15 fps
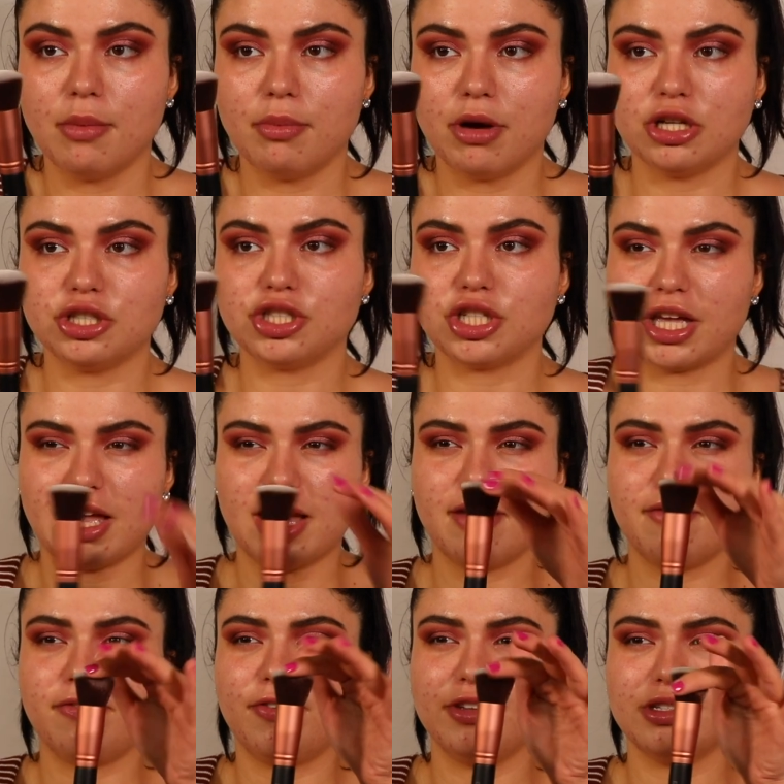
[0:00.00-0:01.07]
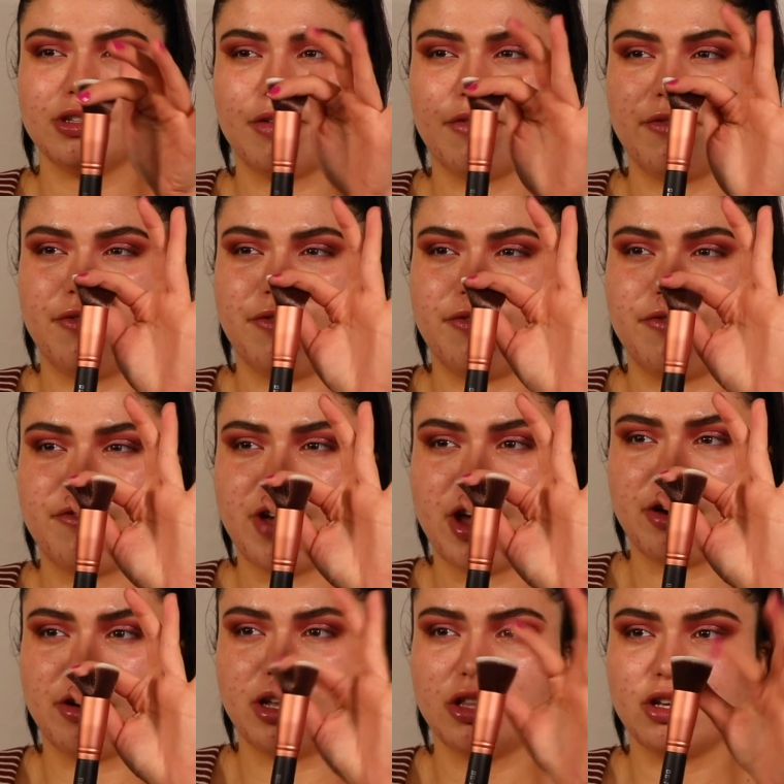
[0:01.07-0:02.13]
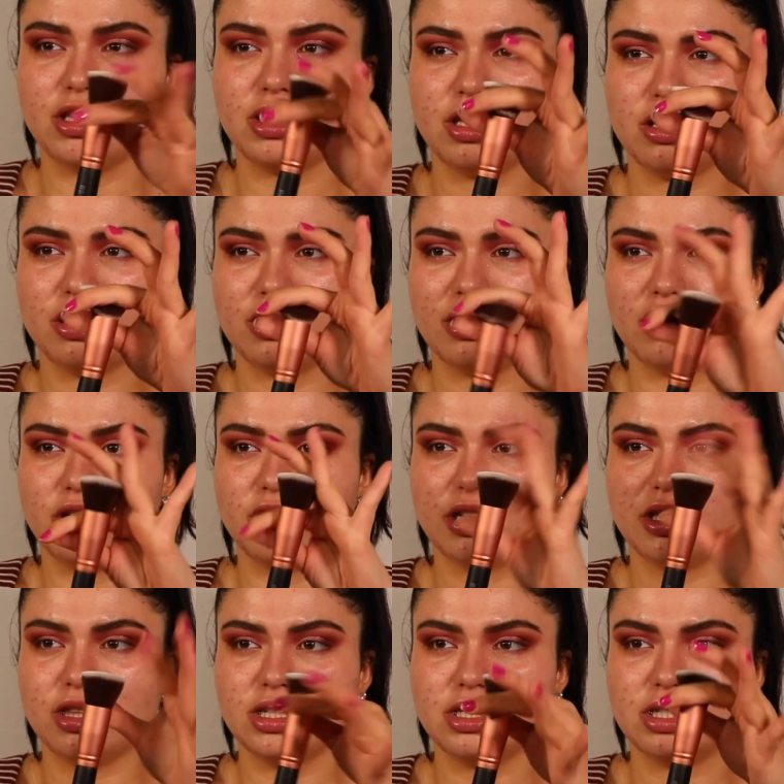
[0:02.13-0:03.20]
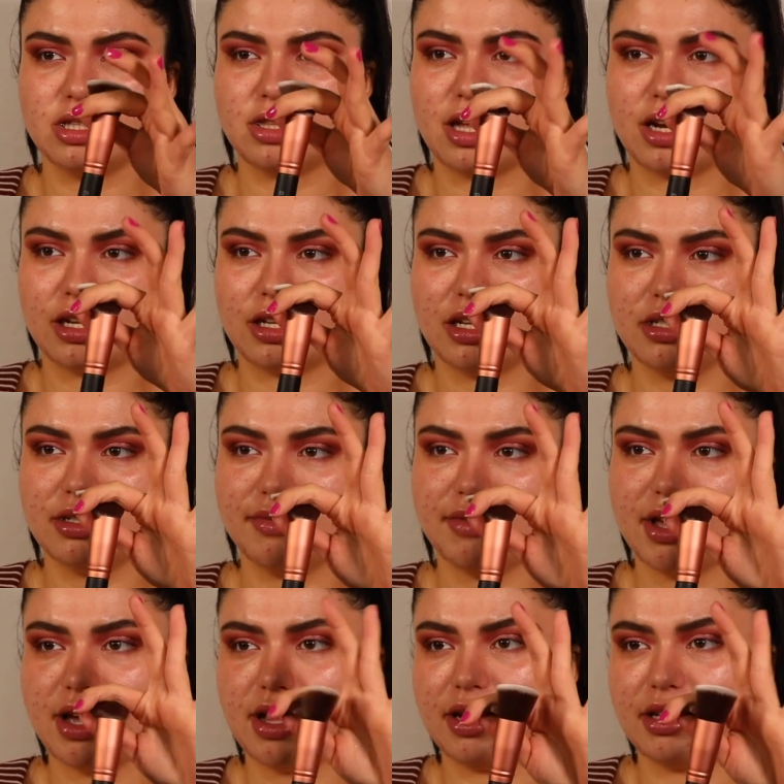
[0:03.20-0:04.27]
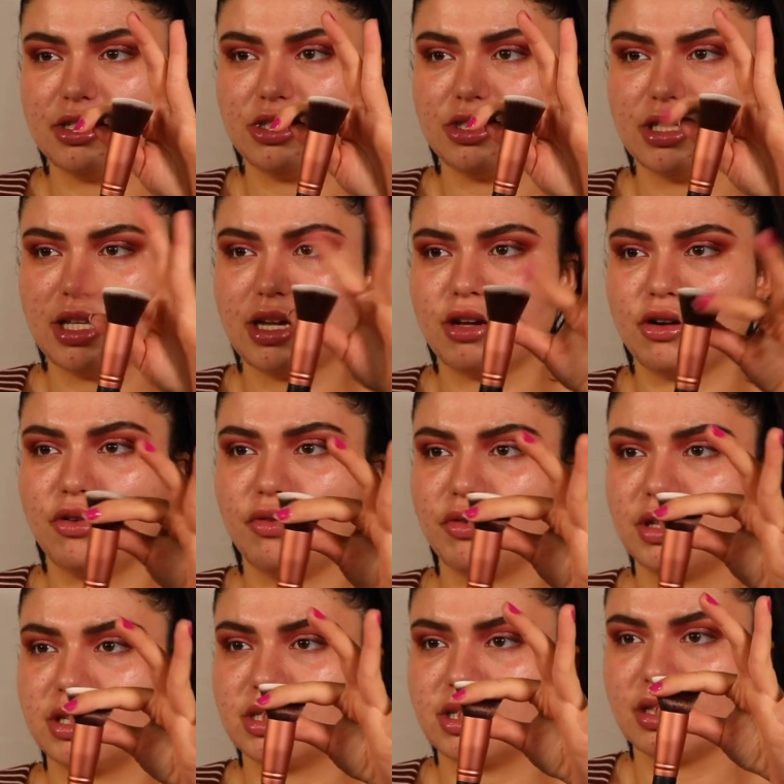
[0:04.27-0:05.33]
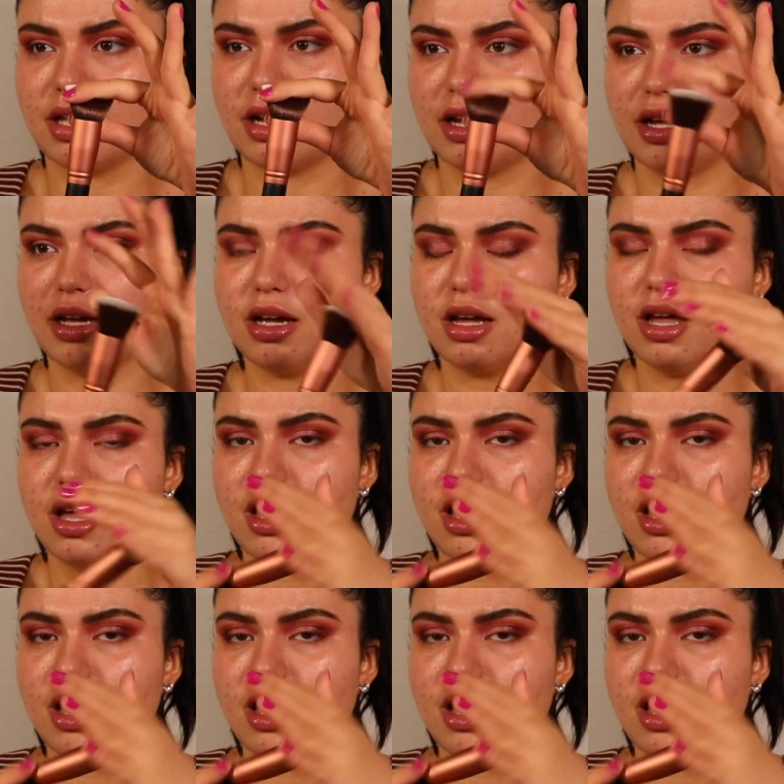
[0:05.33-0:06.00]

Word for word: brush kit. It feels very, look at the syntheticness of that, and it's just like overly synthetic.